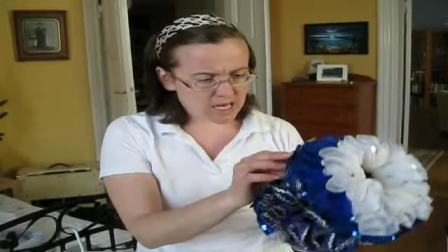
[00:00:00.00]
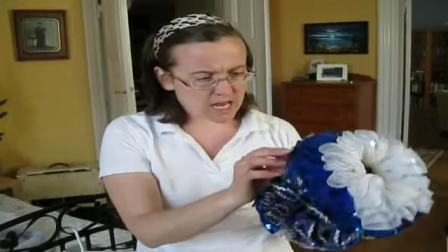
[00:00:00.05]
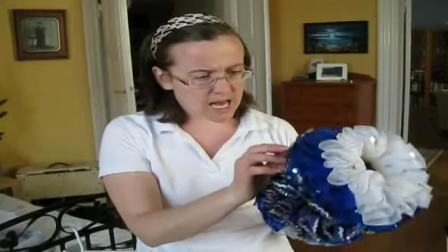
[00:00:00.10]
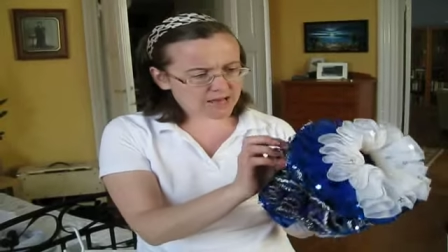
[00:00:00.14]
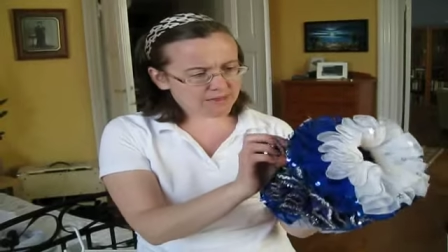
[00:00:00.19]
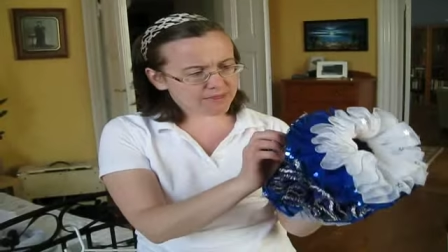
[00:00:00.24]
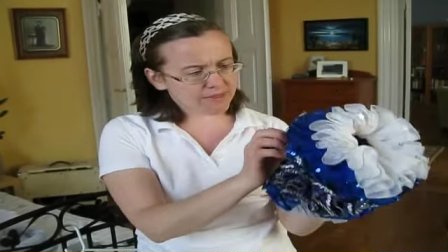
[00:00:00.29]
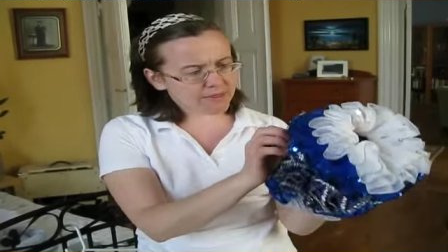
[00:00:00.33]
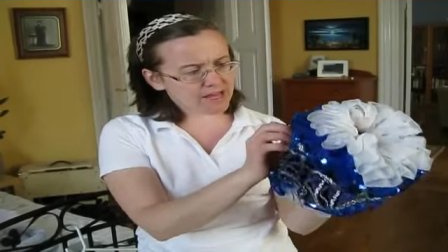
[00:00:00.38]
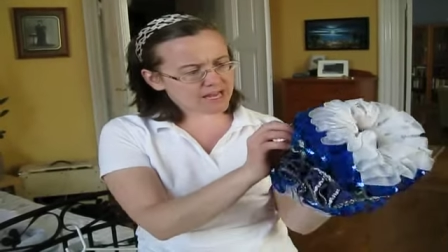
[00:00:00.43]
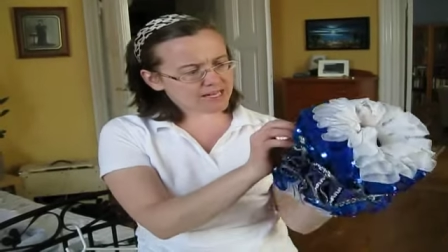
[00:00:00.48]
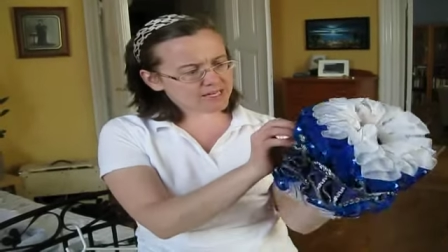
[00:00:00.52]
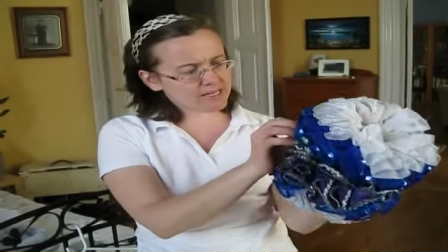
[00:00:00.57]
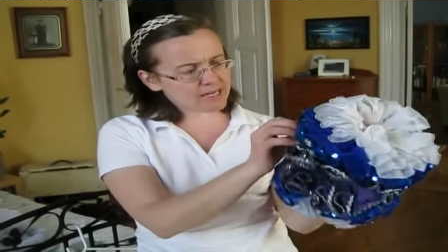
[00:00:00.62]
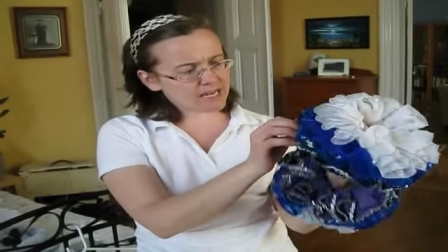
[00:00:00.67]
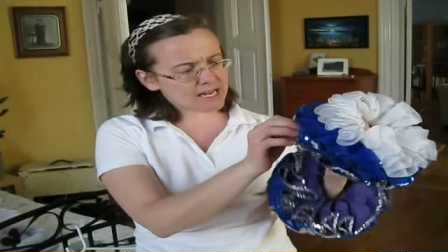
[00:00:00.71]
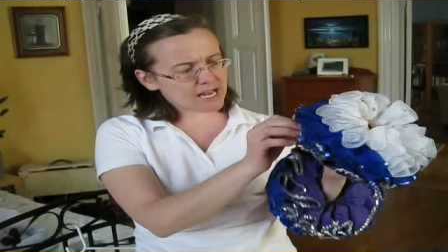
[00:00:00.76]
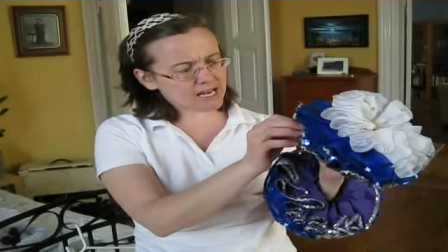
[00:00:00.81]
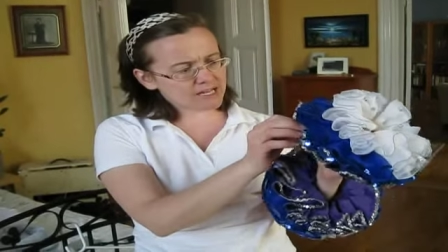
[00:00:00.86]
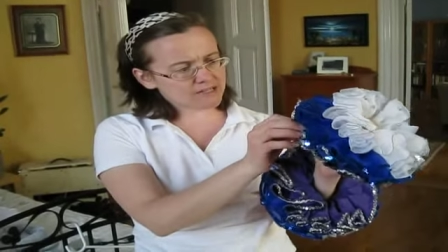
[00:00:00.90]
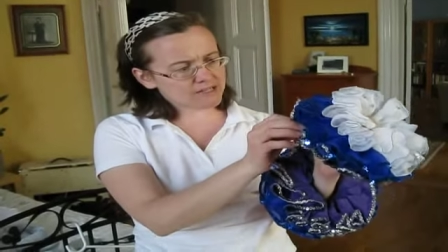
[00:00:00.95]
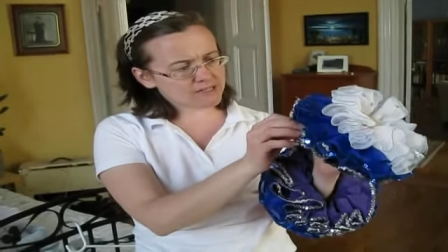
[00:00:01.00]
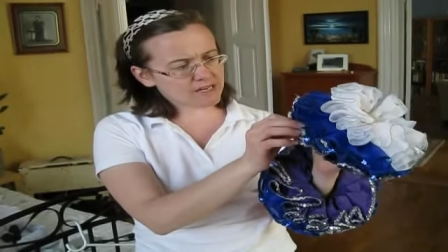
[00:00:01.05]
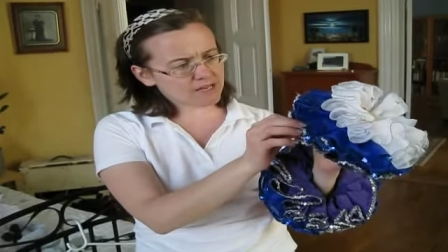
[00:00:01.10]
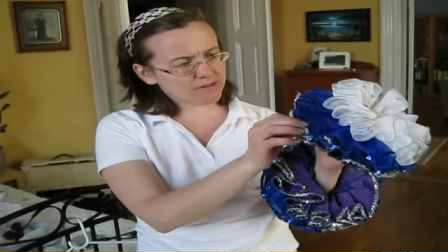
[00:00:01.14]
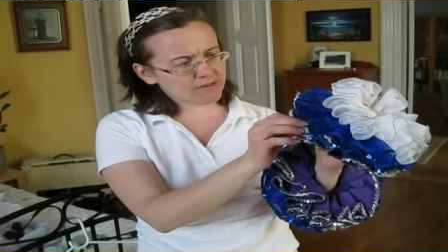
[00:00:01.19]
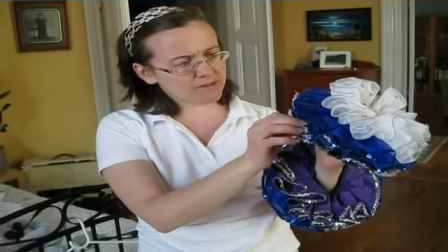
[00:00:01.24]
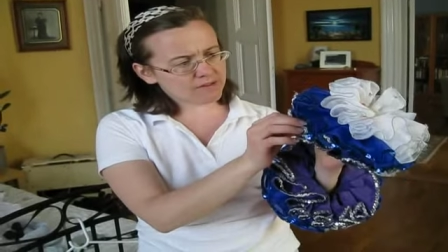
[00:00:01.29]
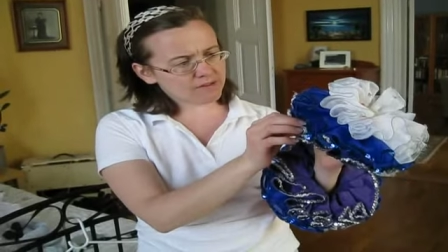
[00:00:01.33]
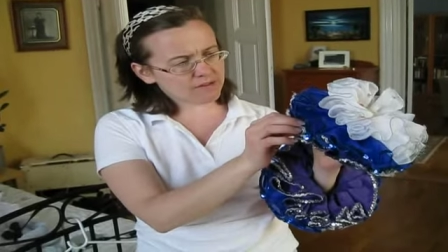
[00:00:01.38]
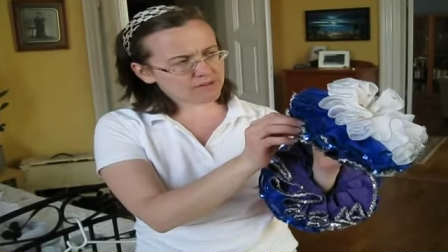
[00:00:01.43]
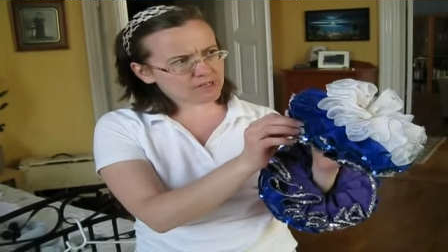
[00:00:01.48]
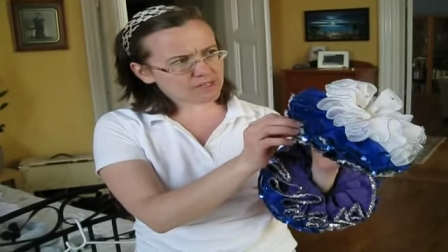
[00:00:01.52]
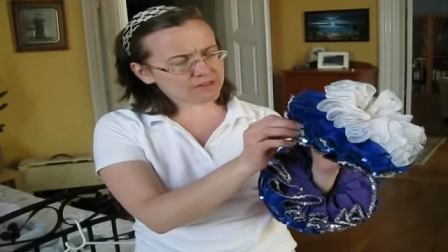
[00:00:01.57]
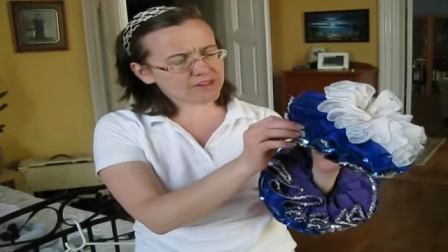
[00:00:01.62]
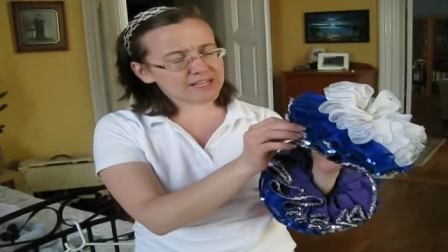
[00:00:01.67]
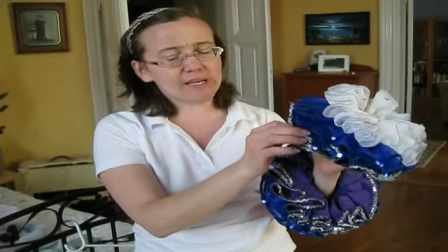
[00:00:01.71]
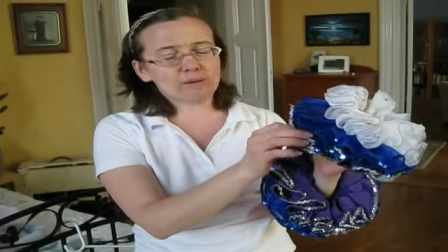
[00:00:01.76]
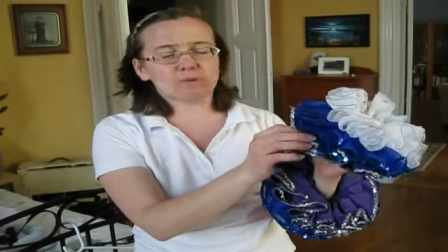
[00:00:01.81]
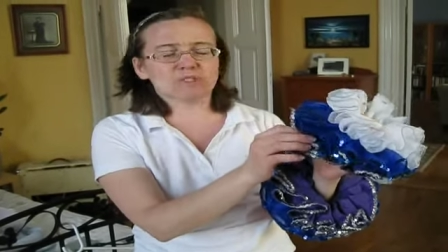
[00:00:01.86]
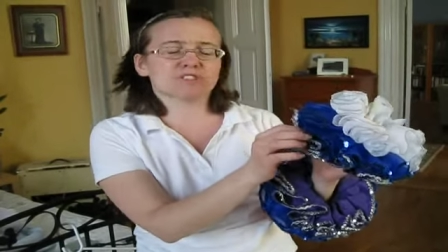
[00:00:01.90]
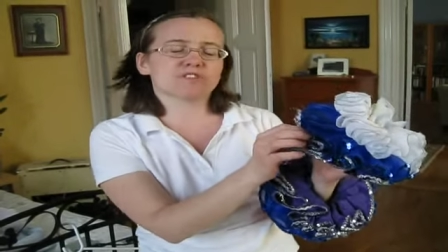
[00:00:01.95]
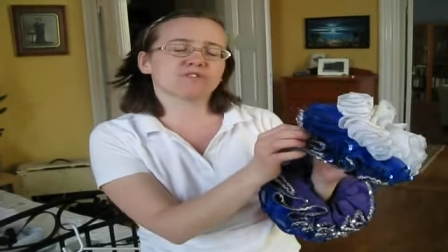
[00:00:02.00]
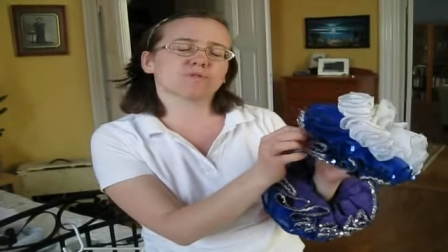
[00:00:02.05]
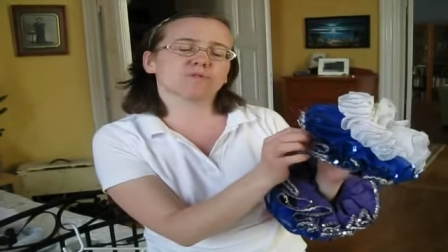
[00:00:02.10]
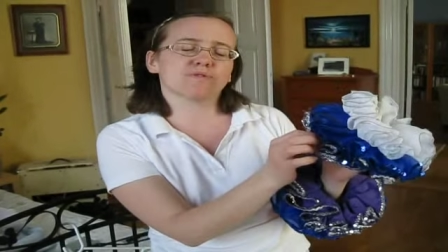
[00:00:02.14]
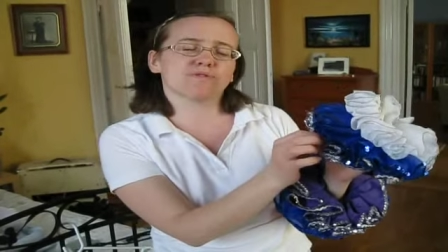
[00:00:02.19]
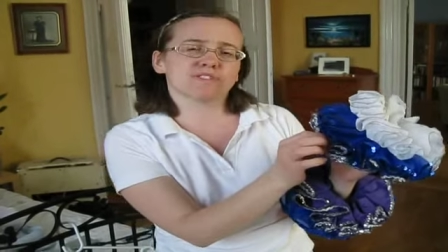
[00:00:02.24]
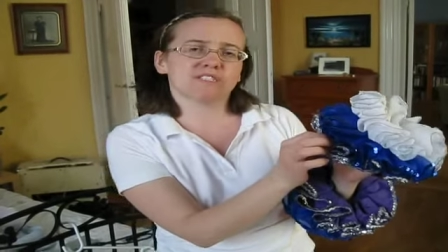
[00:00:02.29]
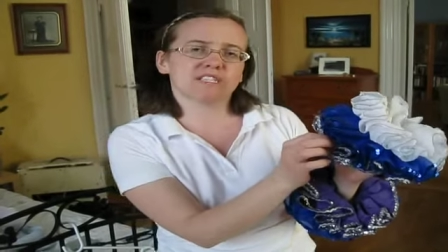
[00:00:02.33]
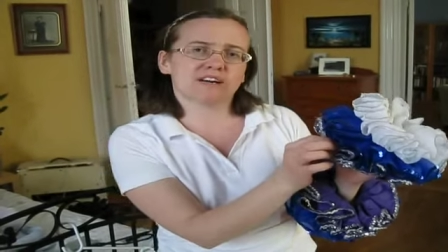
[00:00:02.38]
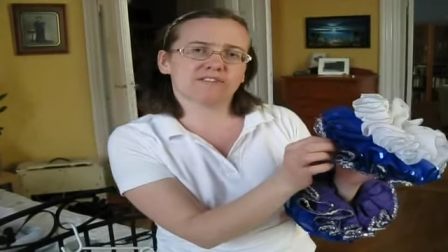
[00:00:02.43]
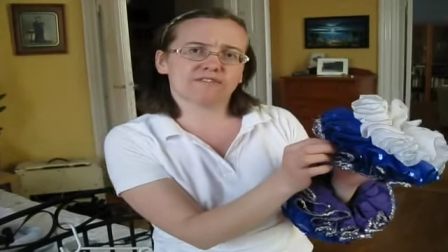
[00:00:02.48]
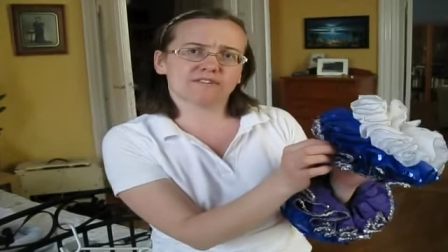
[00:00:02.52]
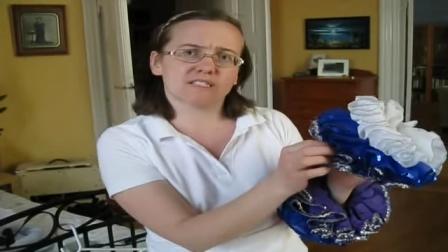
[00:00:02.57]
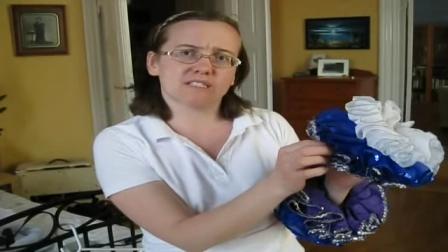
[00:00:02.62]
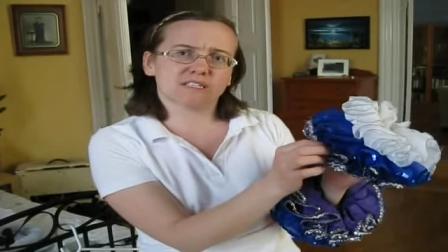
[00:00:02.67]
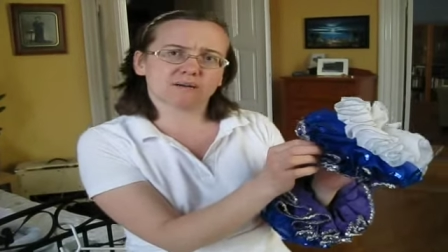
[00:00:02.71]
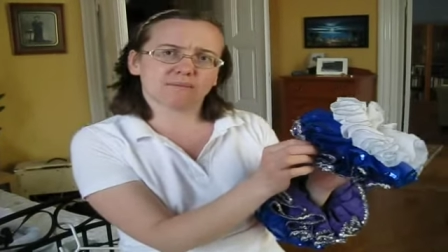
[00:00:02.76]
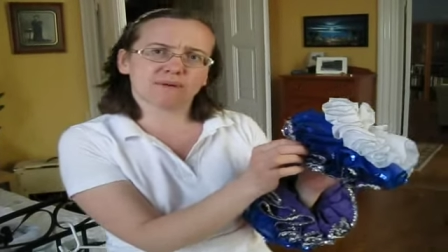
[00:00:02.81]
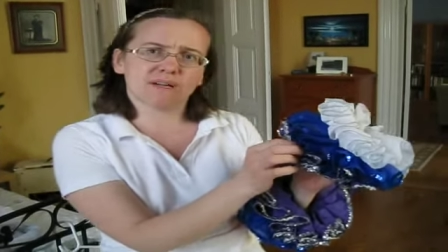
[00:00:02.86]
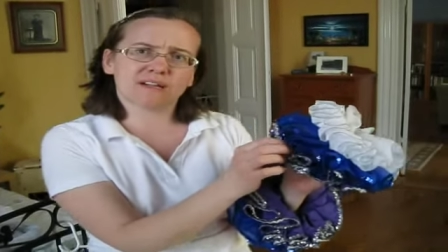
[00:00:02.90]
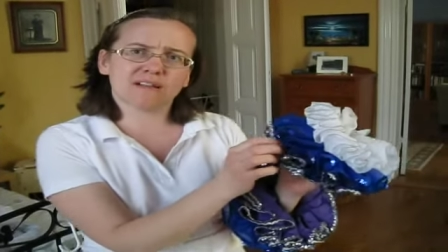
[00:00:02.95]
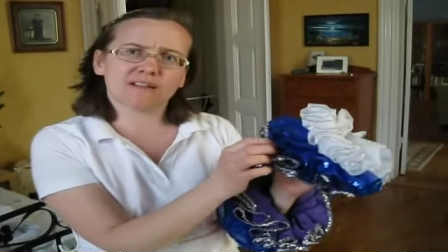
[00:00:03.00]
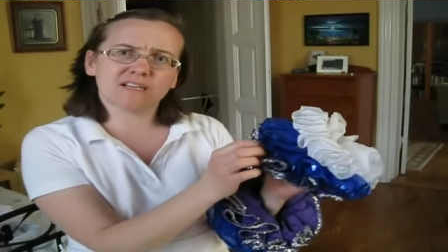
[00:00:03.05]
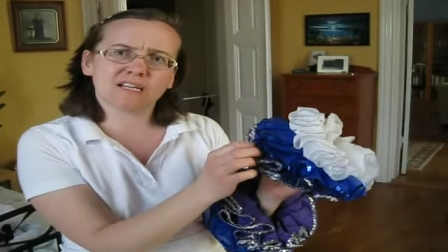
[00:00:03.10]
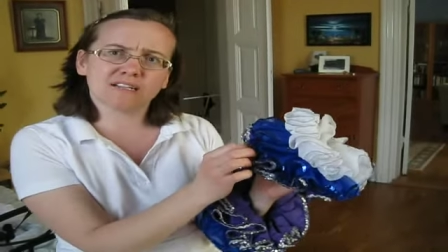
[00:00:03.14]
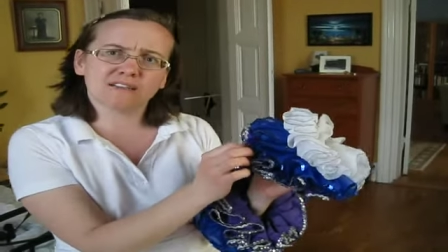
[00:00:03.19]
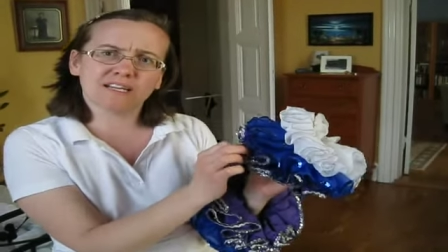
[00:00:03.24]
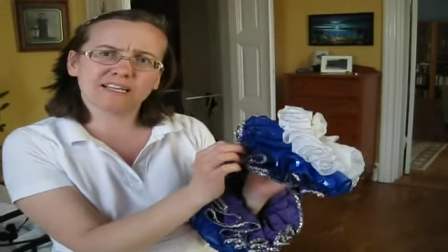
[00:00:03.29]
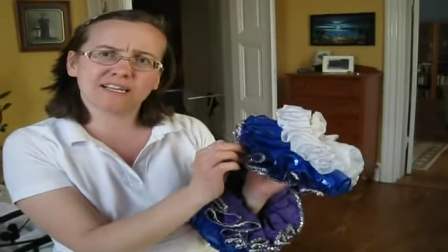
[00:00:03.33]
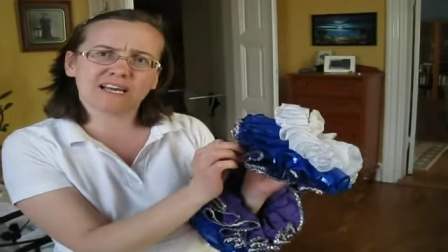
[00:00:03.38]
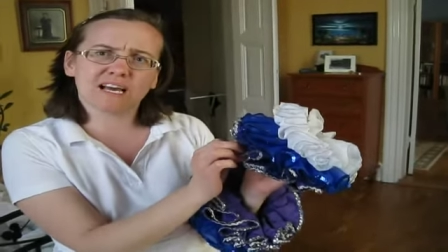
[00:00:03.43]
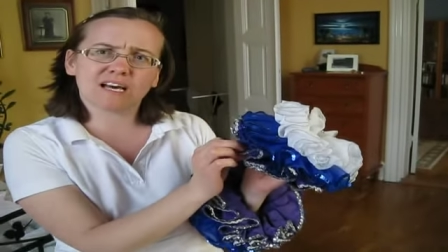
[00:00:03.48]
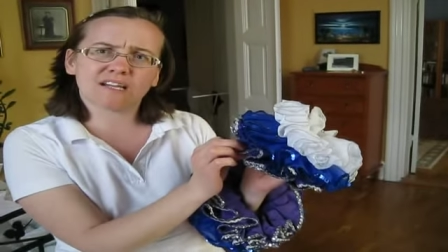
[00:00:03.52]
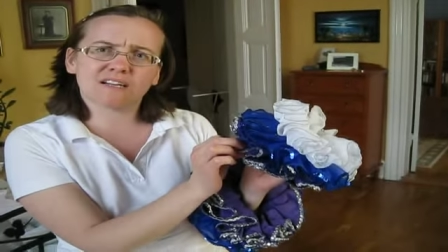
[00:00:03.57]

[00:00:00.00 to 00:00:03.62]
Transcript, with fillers: And then I had another, I think it was sort of a taffeta, but then I think mm -hmm.